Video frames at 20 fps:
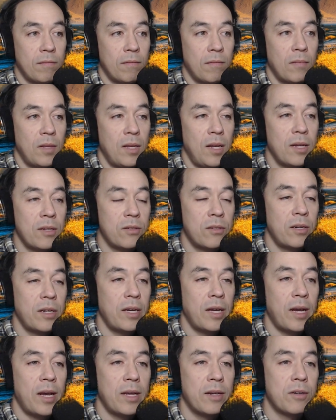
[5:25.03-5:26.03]

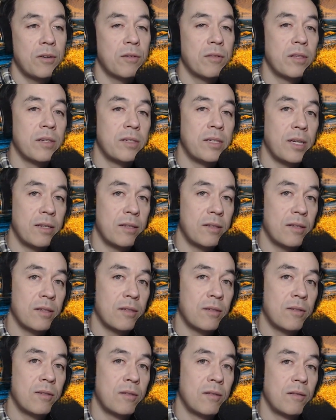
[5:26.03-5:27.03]
I had to go to the
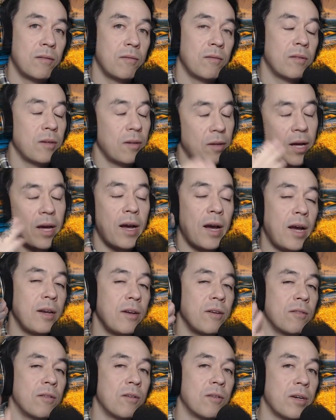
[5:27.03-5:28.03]
dentist.
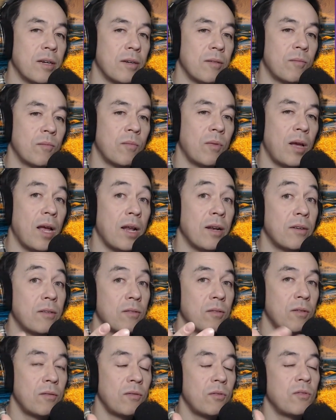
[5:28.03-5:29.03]
Okay, and
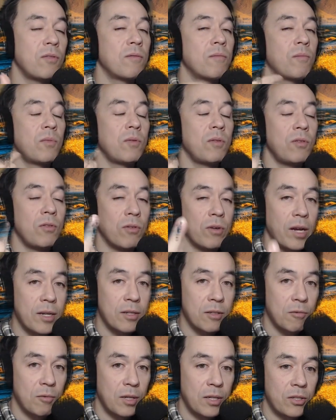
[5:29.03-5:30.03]
your
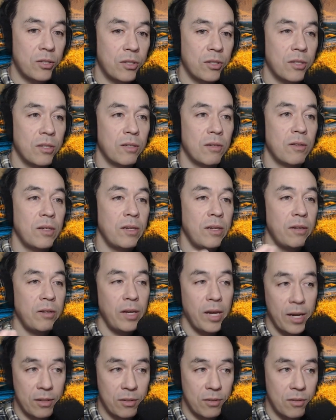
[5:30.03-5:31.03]
next question,
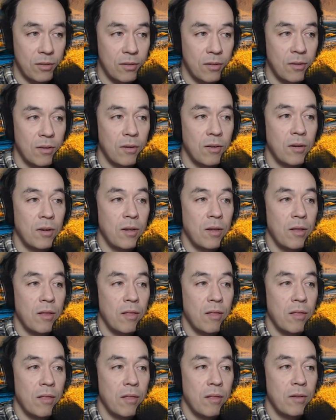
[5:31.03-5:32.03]
yes,
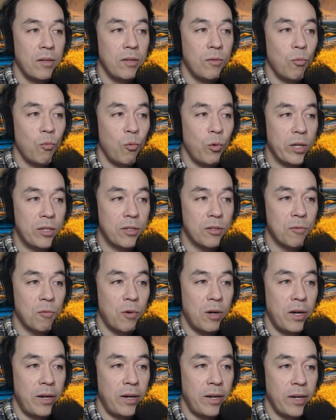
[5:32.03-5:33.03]
which is
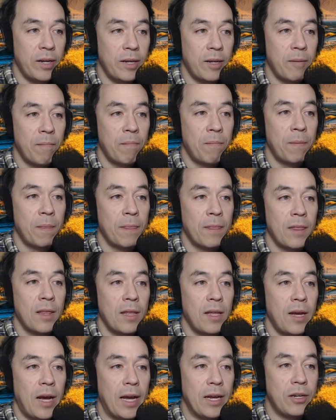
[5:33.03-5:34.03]
why
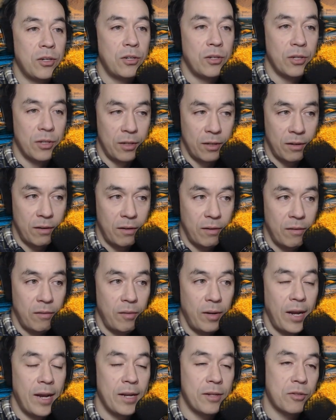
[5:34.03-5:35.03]
I couldn't
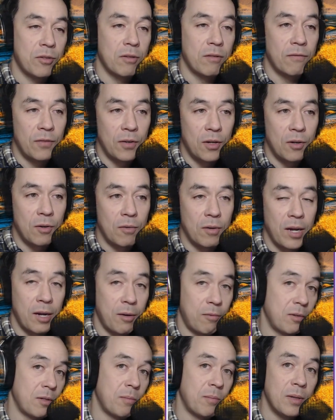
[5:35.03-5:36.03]
answer the phone. I
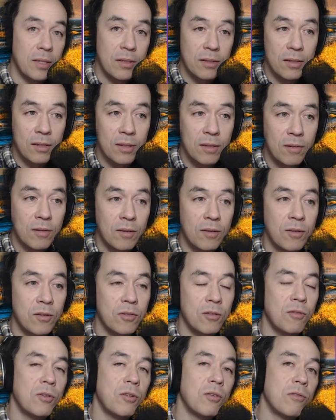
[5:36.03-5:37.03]
was busy.
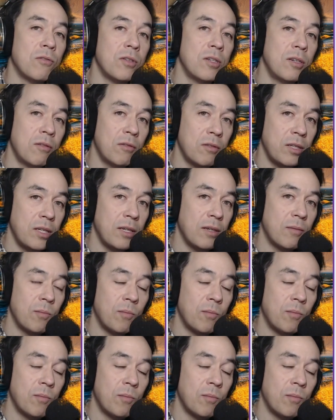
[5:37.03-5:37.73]
So you're literally